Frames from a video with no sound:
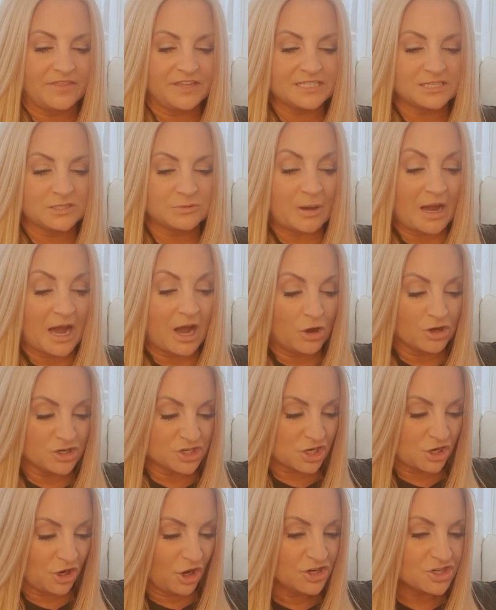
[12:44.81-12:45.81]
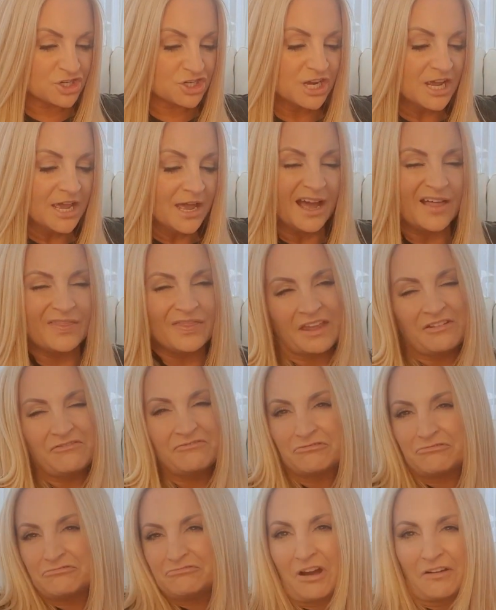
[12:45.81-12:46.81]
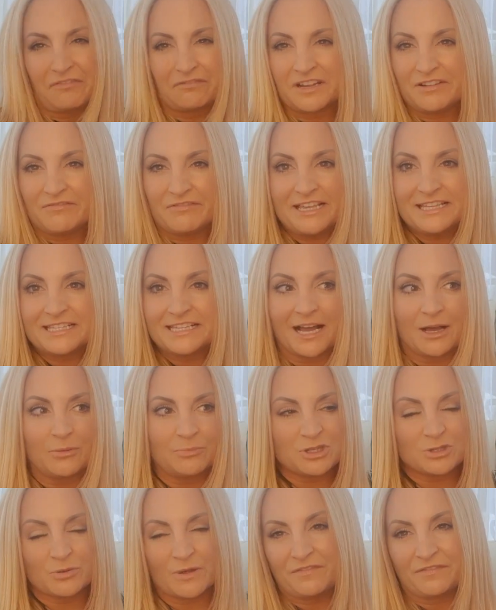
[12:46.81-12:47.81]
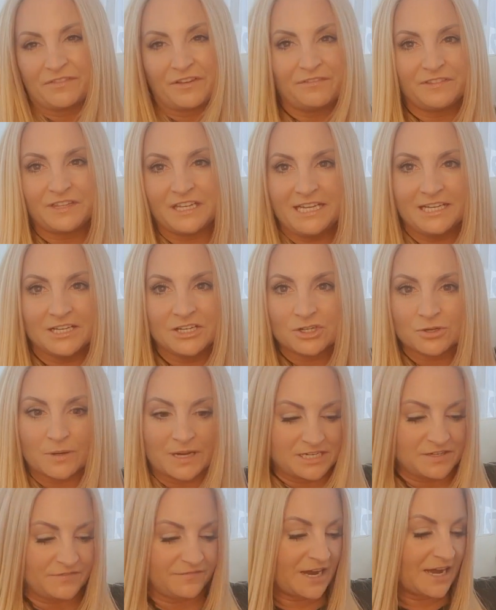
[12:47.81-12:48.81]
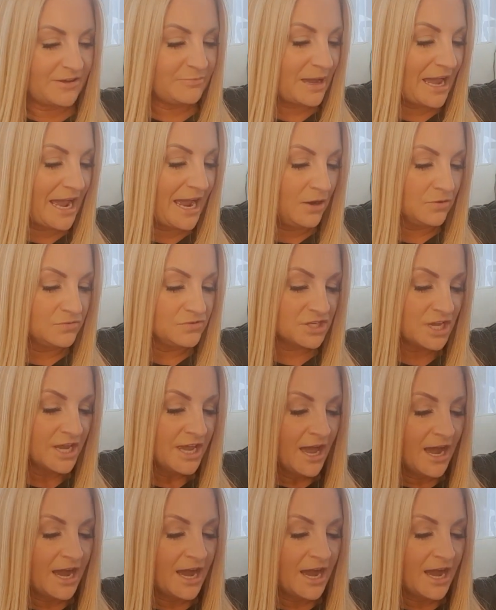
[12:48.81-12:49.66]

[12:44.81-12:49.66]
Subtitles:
This is by Oshkosh, and they roughly retail between £15 and £25.